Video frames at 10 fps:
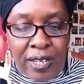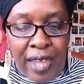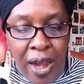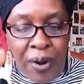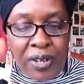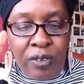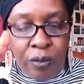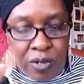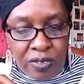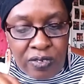
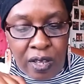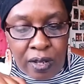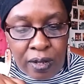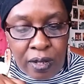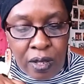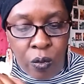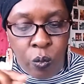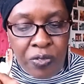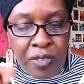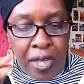characteristic,
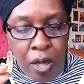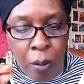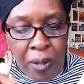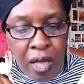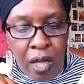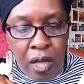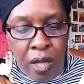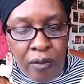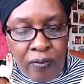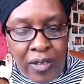with the help
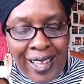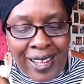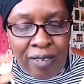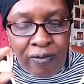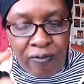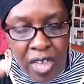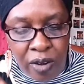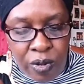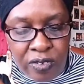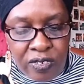of a
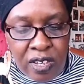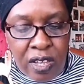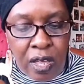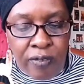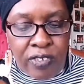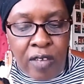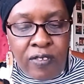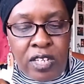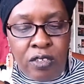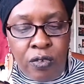confederacy of
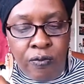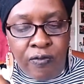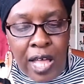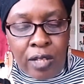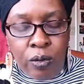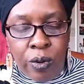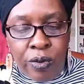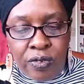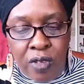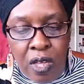72
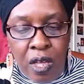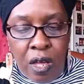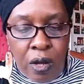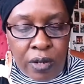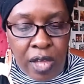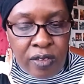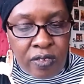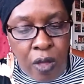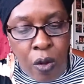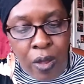followers. Okay,
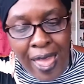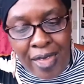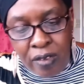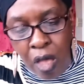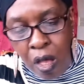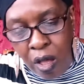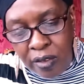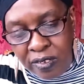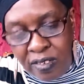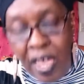so as
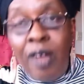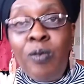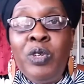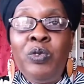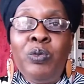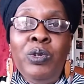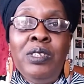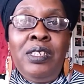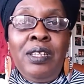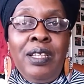Auset was
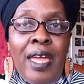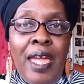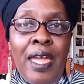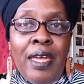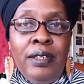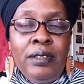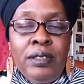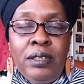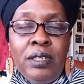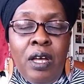ruling the land,
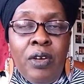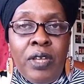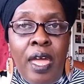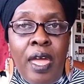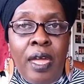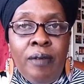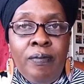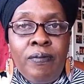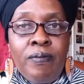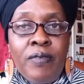okay,
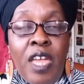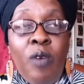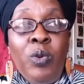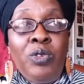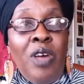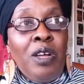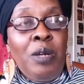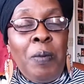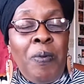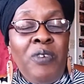and we're talking
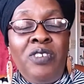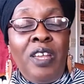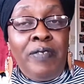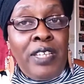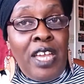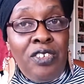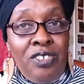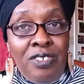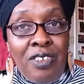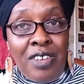about
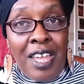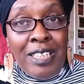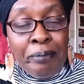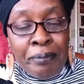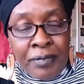personifications, okay?